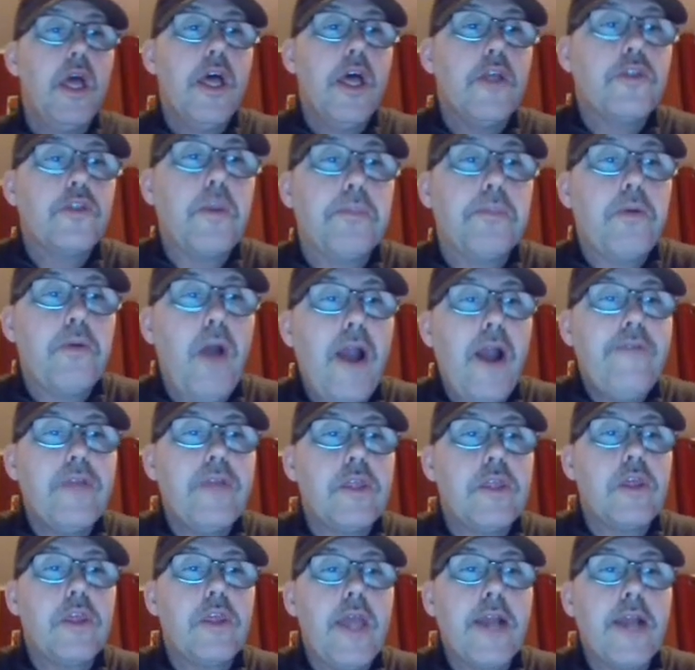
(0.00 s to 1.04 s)
The private
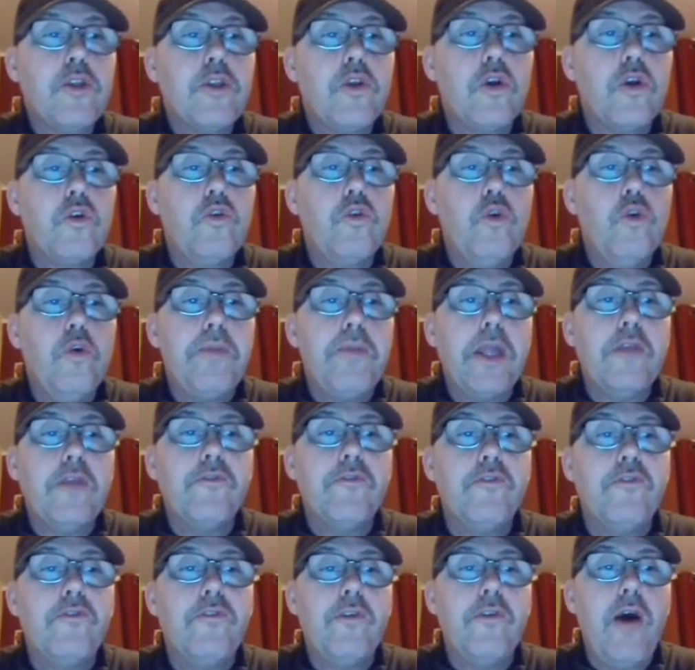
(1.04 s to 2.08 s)
sector group
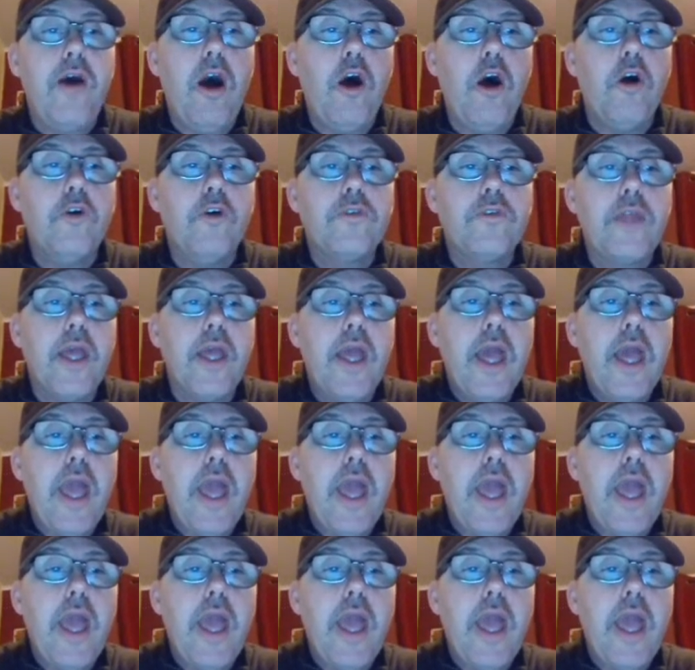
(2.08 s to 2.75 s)
involved